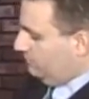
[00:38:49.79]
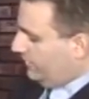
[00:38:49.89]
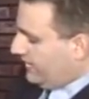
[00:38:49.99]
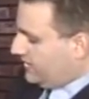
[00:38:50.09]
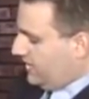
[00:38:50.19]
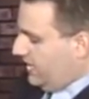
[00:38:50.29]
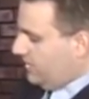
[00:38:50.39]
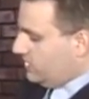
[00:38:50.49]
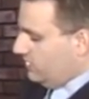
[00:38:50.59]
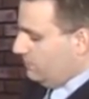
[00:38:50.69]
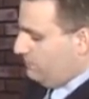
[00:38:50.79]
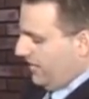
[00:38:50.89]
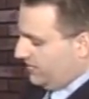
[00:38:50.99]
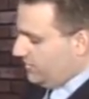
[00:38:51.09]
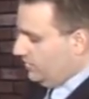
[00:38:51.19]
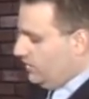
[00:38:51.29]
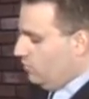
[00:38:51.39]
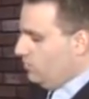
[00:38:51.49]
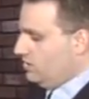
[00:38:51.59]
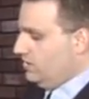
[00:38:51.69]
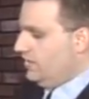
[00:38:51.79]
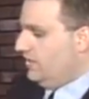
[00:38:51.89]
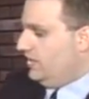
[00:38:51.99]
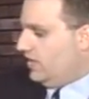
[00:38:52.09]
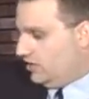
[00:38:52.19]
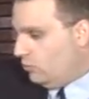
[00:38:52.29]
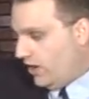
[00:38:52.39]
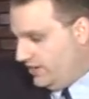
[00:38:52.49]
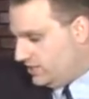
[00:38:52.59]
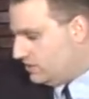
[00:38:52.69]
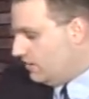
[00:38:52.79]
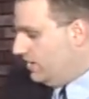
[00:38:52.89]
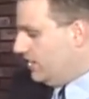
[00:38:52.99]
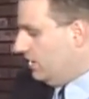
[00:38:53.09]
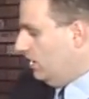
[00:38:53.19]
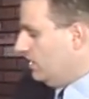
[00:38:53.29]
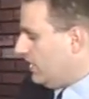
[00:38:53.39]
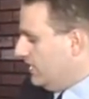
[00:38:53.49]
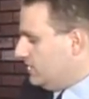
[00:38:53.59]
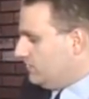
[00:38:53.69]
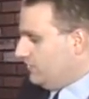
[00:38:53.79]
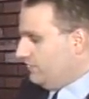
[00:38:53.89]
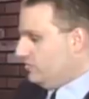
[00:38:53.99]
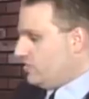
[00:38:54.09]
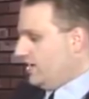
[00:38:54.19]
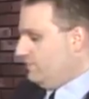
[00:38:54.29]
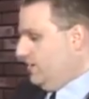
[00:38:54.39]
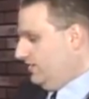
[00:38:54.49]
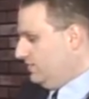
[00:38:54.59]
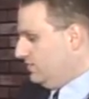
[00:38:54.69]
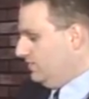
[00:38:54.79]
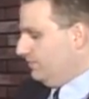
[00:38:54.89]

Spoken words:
Black's king is basically cornered, and white is threatening all kinds of different checkmates.